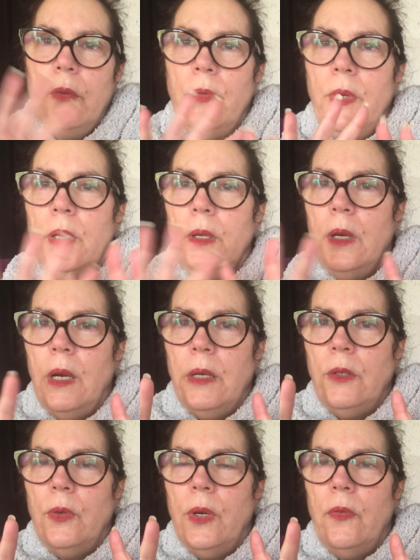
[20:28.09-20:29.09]
really hi
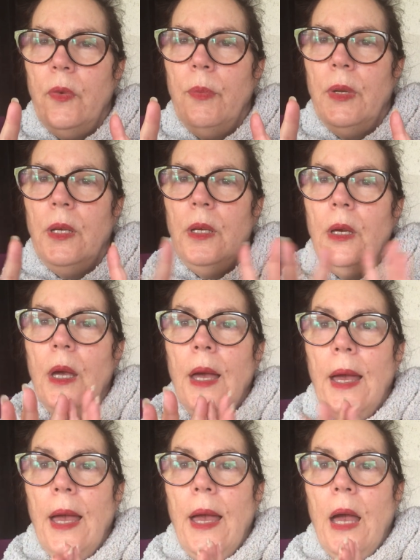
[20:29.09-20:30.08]
to everybody.
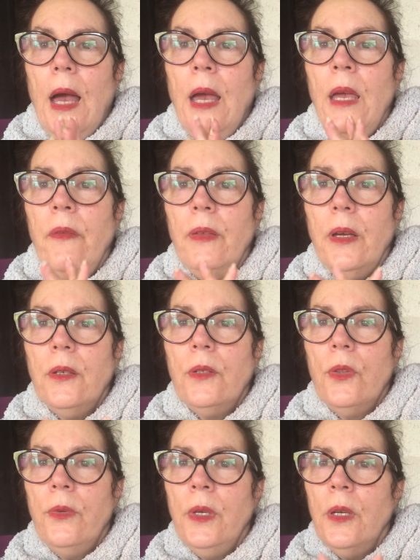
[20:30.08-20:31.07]
I have like
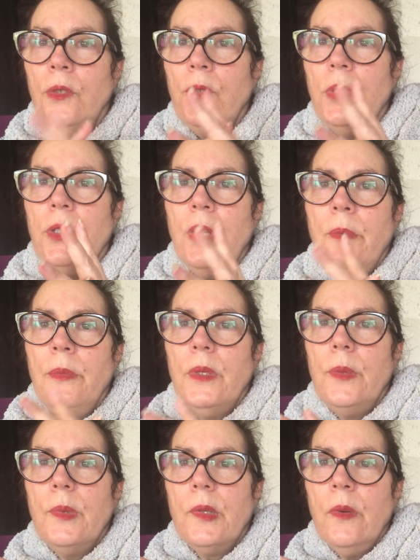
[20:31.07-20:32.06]
300 something
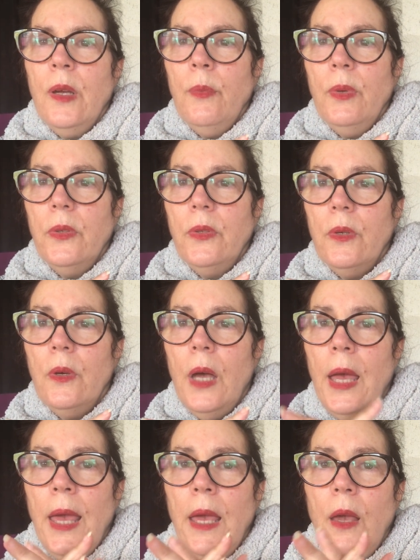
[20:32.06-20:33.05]
subscribers, so
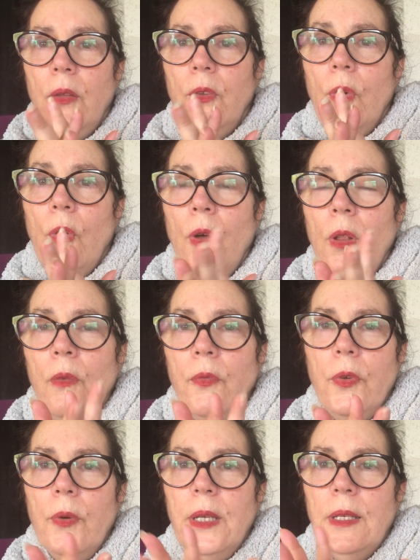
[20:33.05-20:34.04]
hey to all of
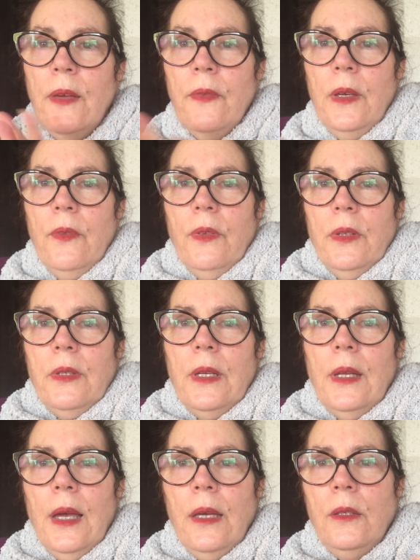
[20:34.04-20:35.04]
you. I never even
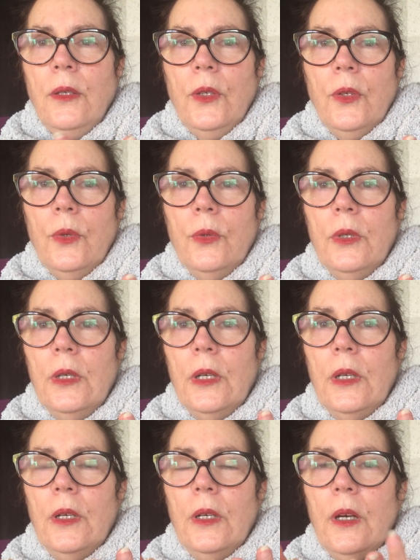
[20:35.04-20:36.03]
said hi to you
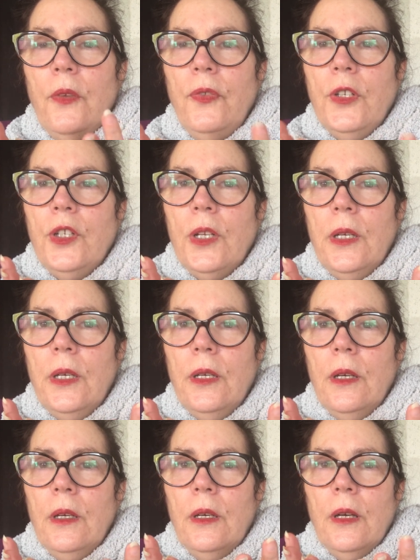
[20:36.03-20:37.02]
officially.
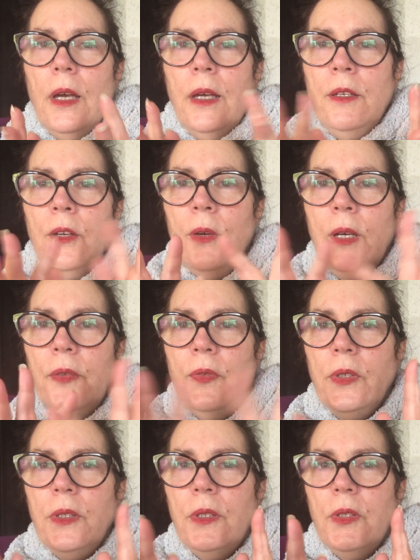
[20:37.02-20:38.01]
I know I've
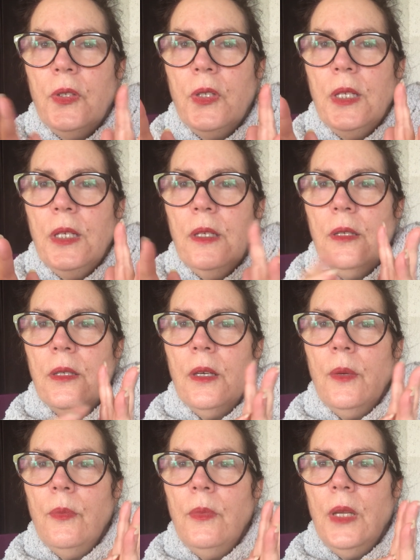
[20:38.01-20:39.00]
seen
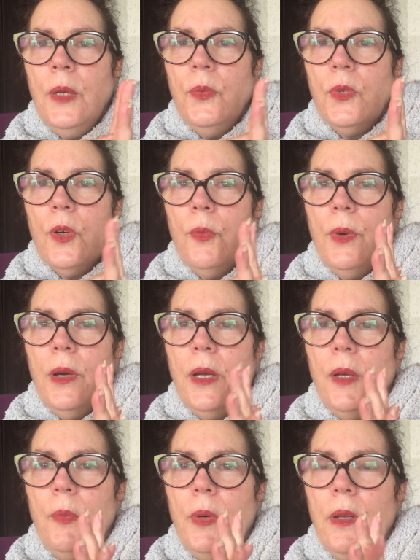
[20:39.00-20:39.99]
some names go
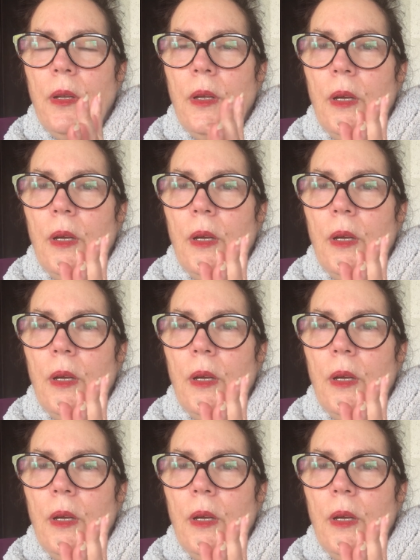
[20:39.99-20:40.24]
by, but